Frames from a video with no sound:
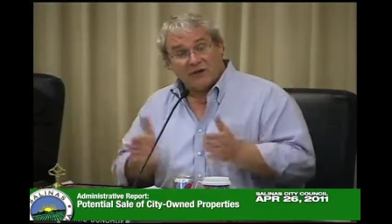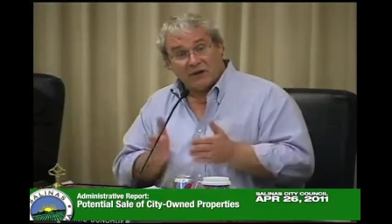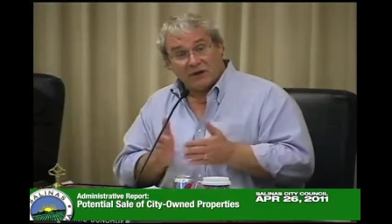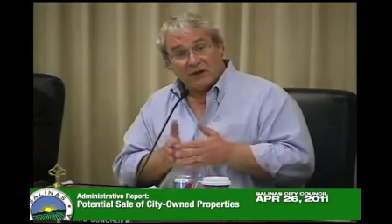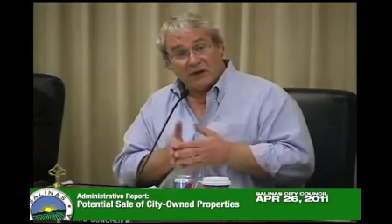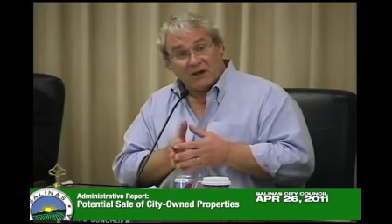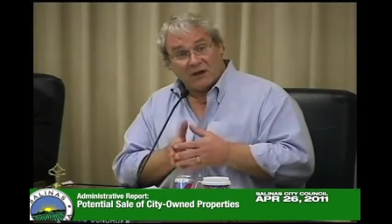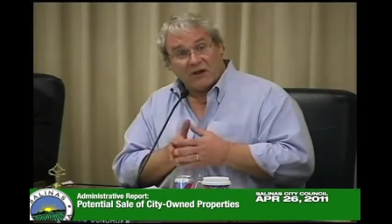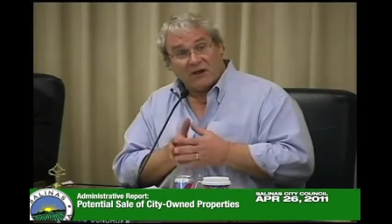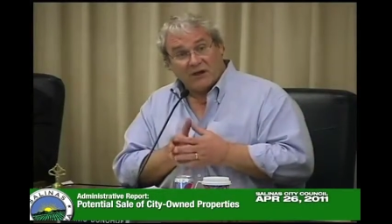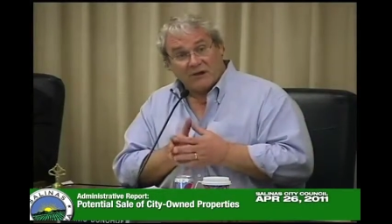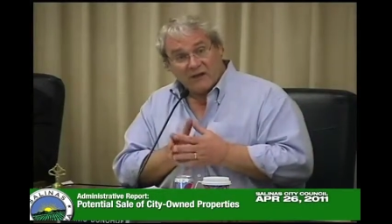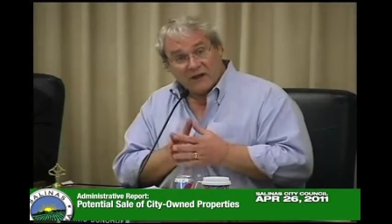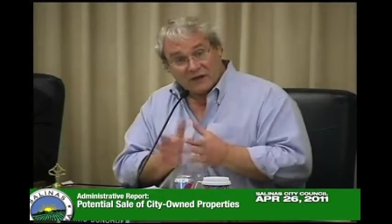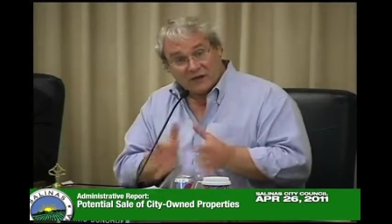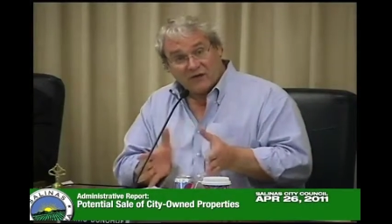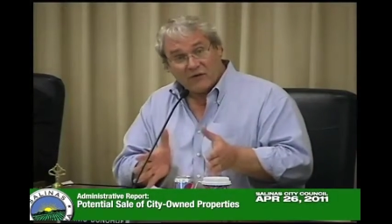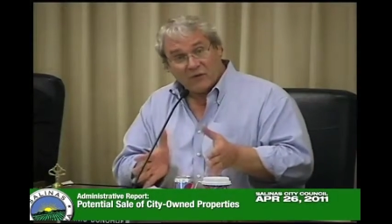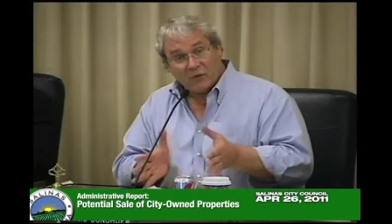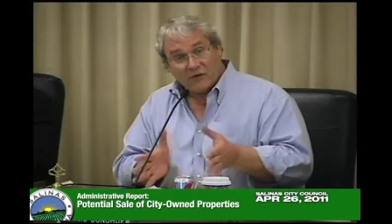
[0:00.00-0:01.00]
and and and
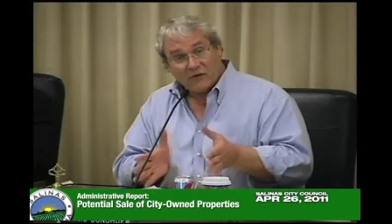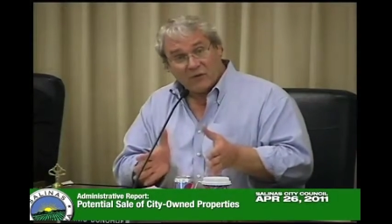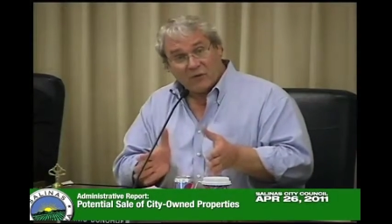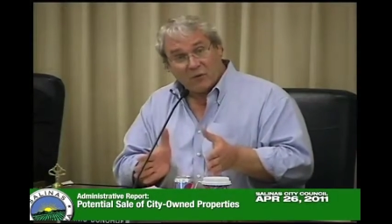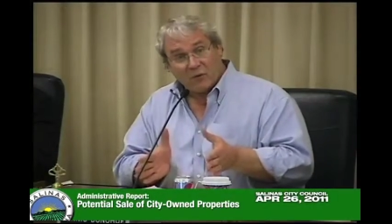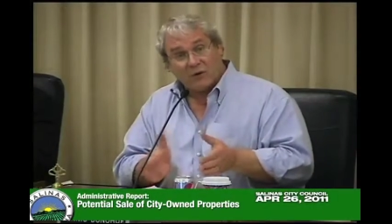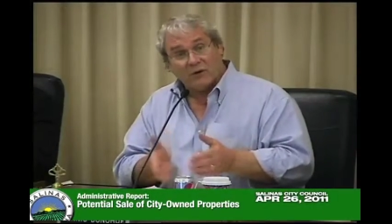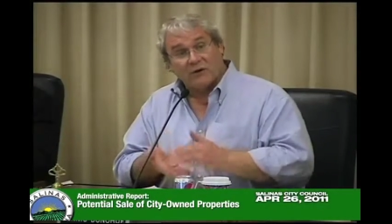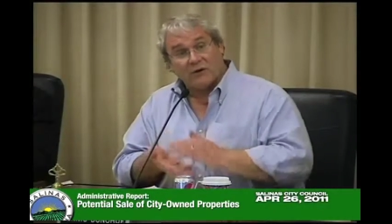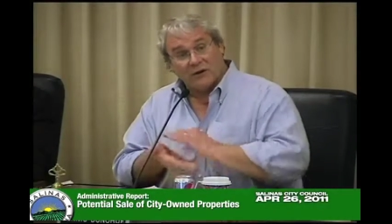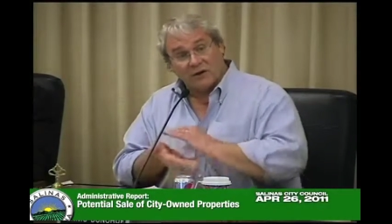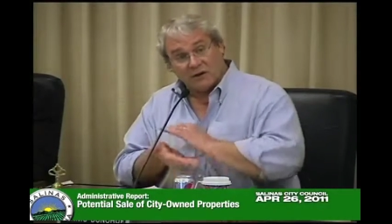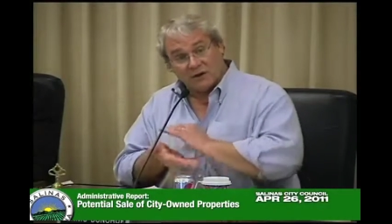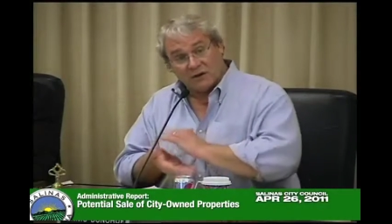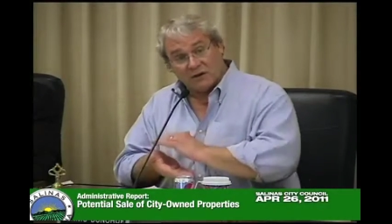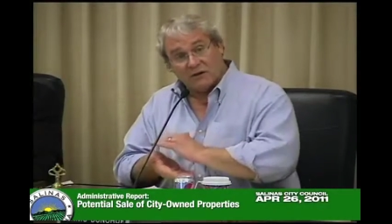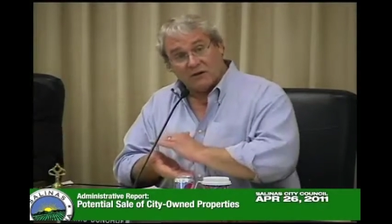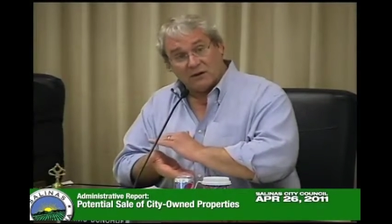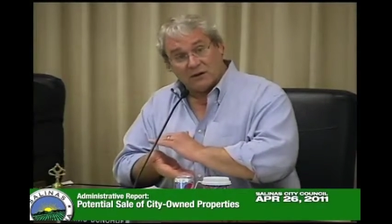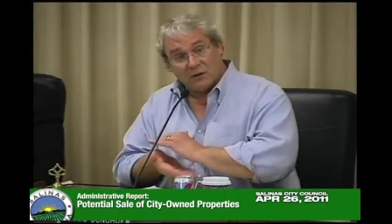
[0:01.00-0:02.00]
that's the most important thing.
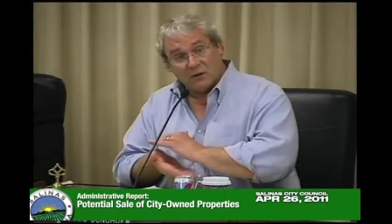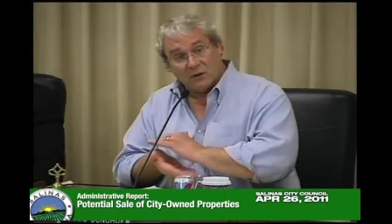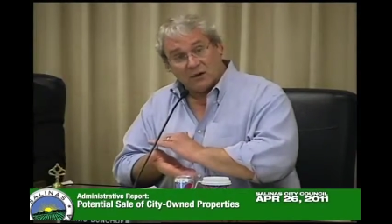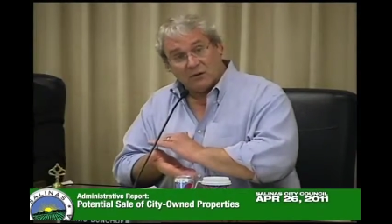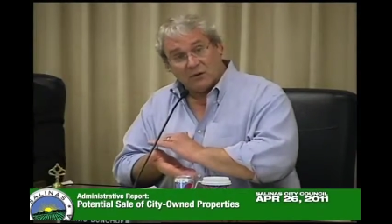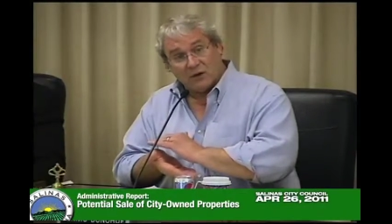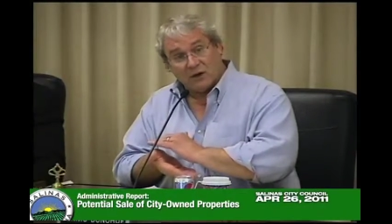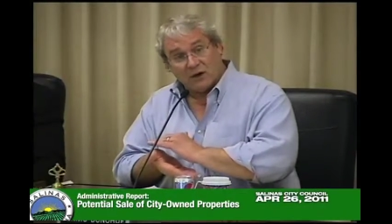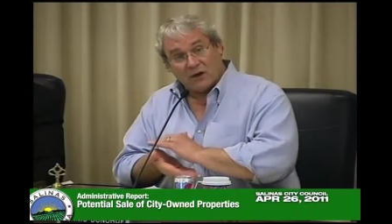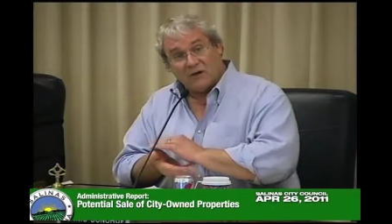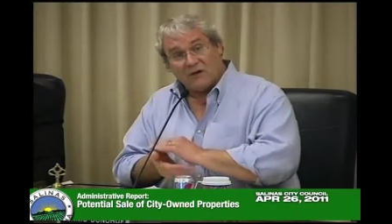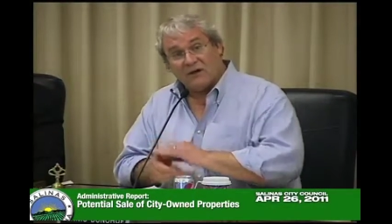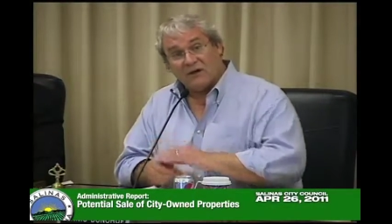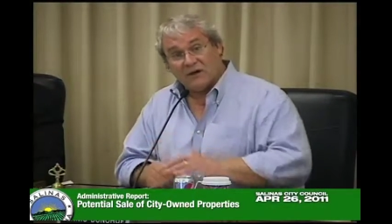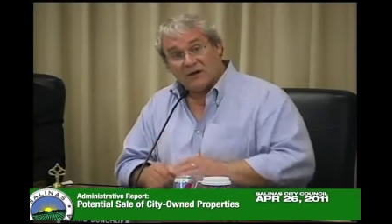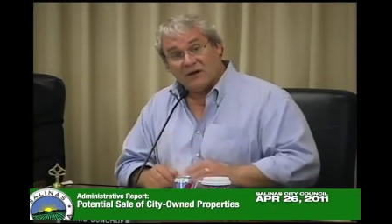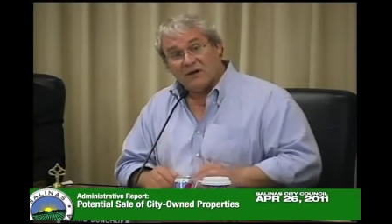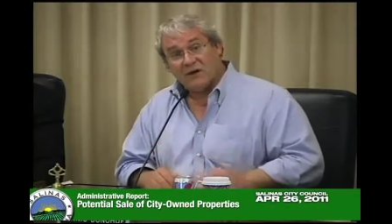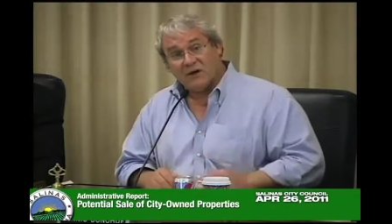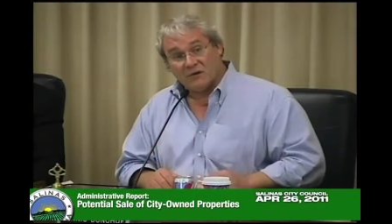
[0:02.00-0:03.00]
And then we can work out the
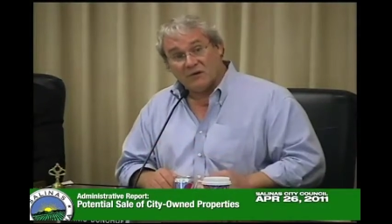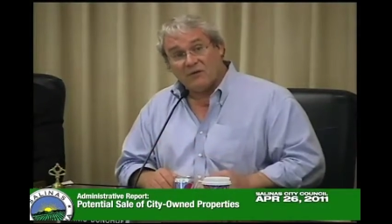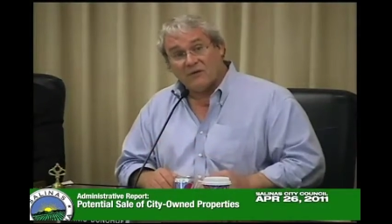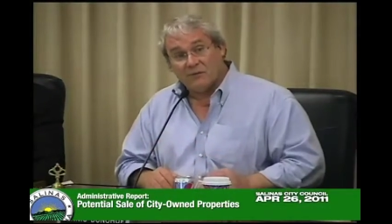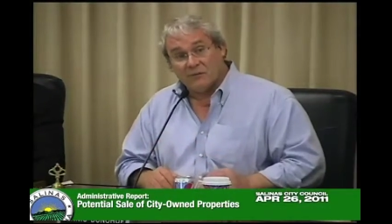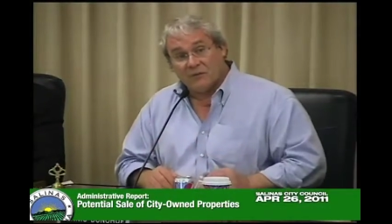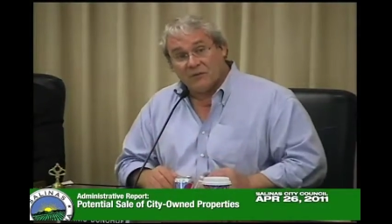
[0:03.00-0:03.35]
details.